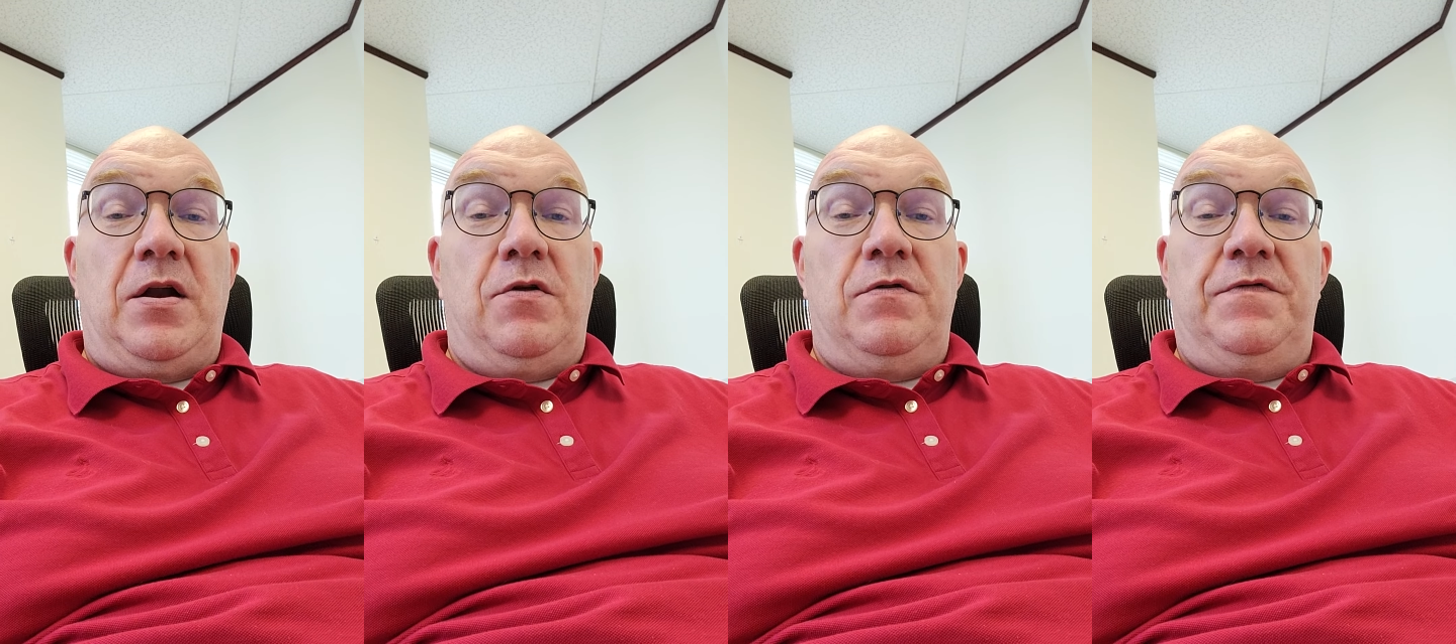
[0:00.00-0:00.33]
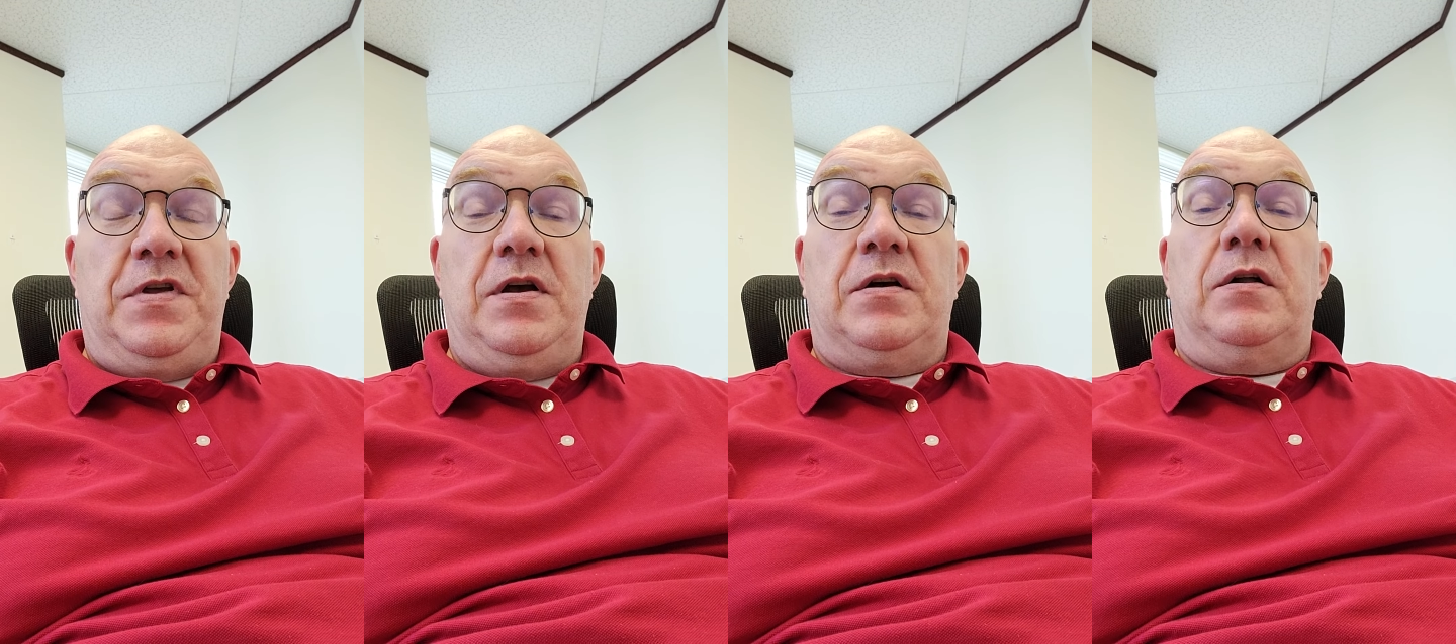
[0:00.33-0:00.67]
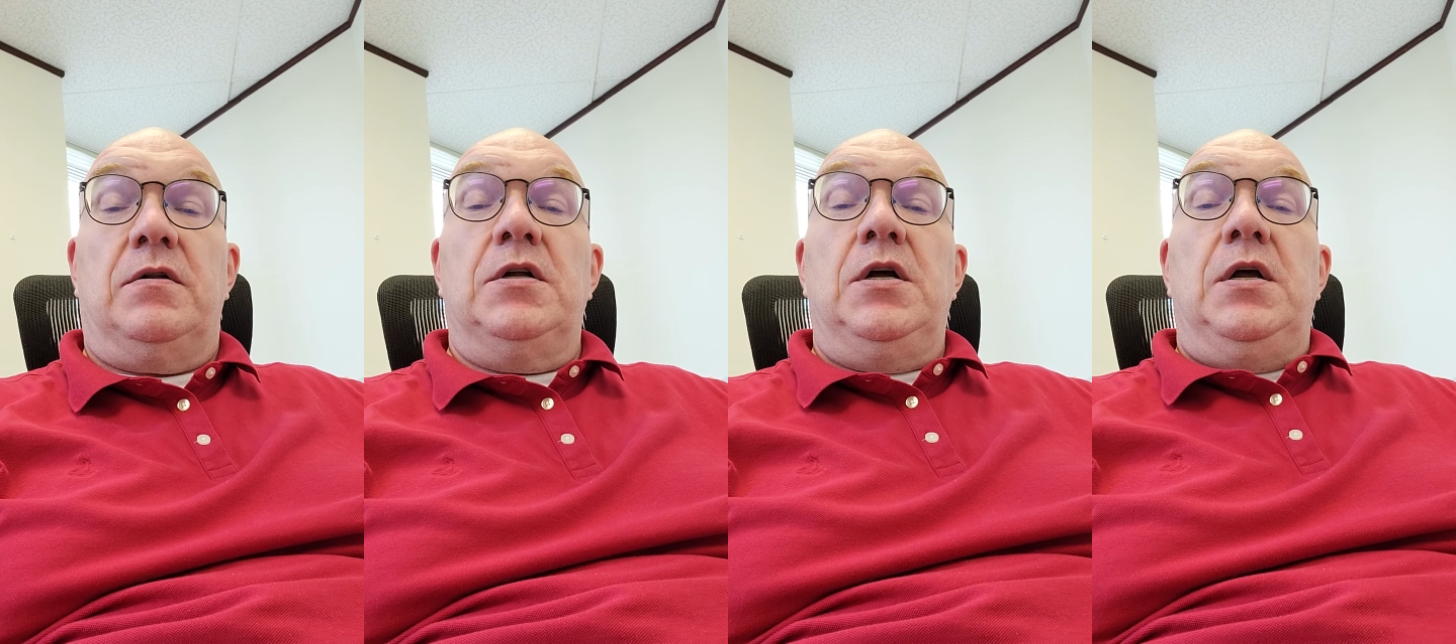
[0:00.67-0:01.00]
another
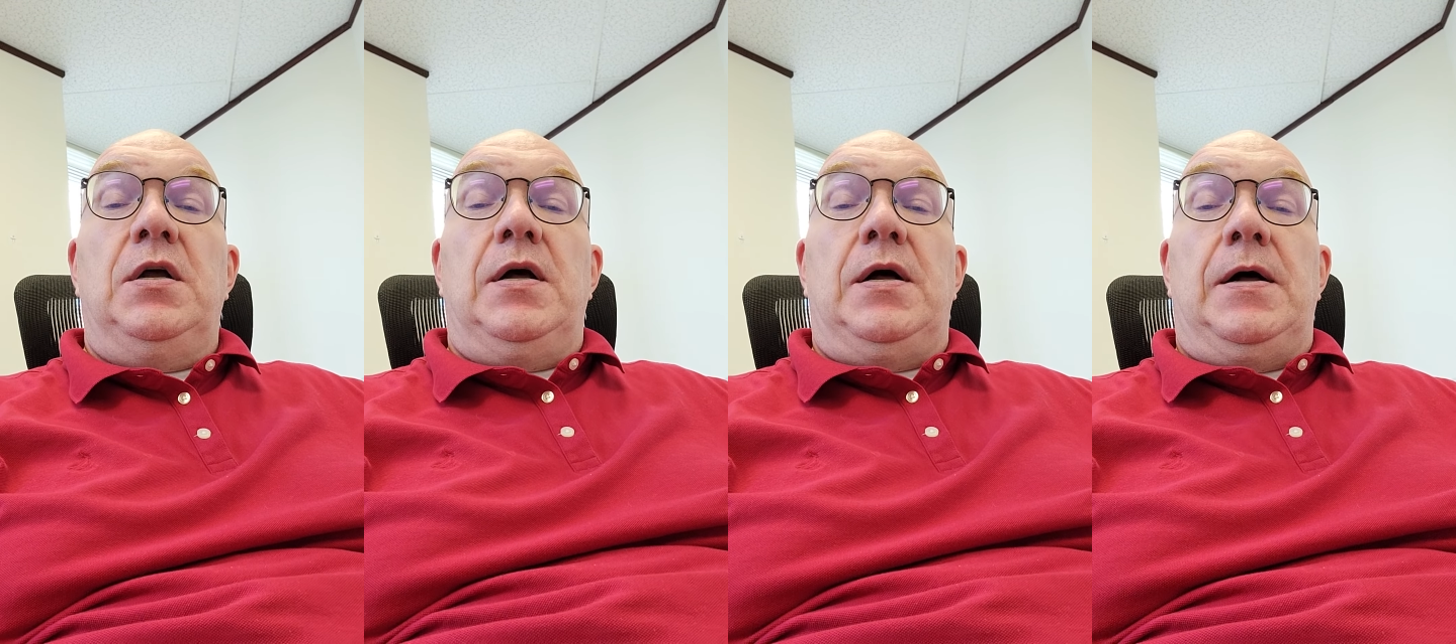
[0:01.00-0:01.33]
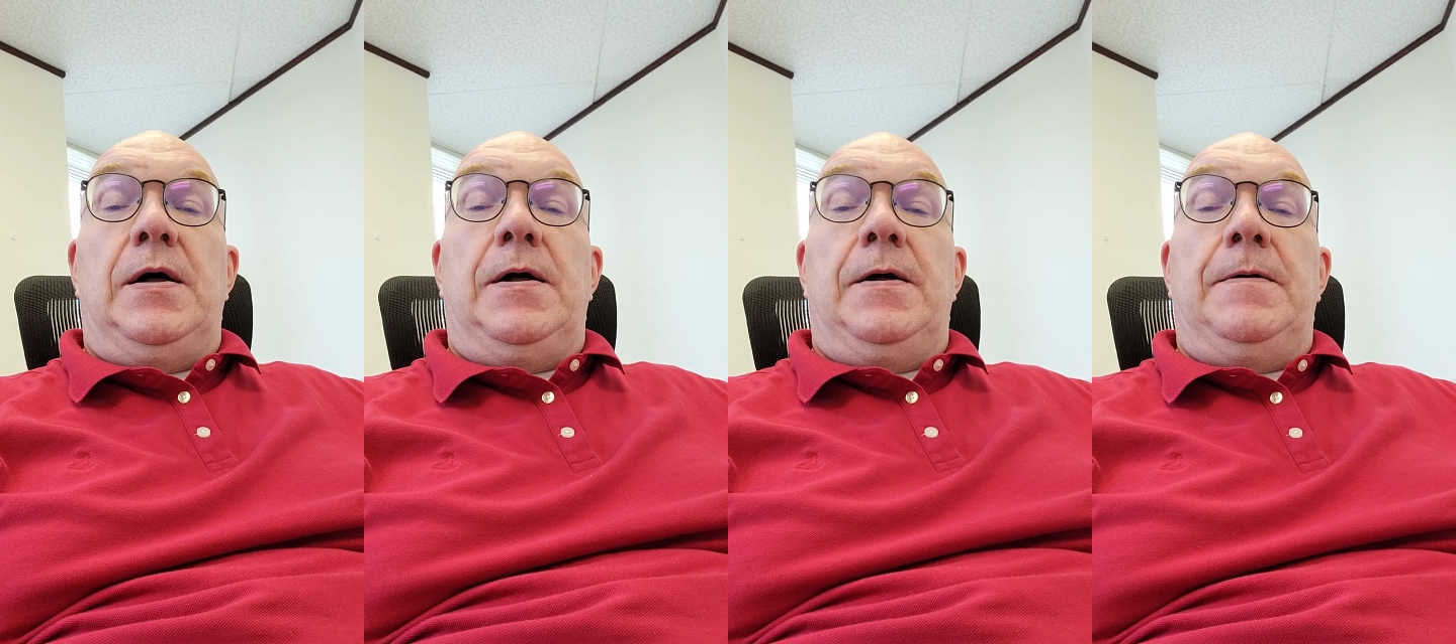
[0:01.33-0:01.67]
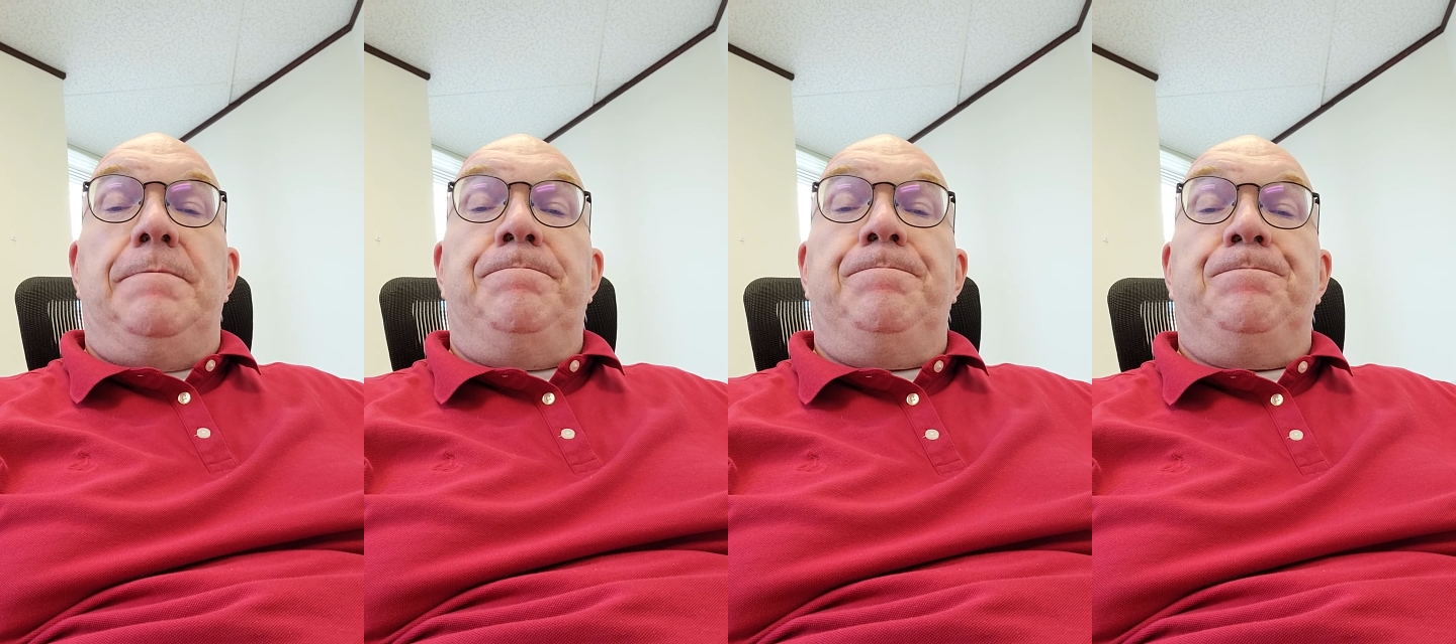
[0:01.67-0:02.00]
vehicle.
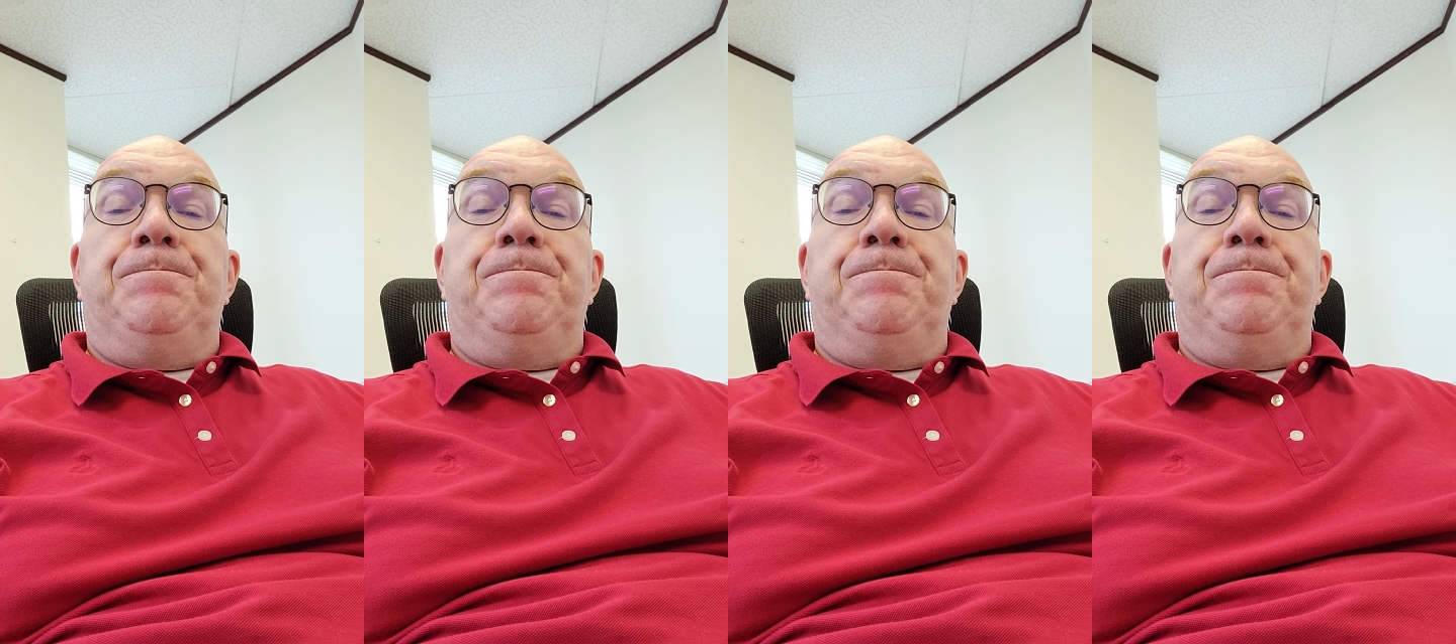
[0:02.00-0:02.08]
Um,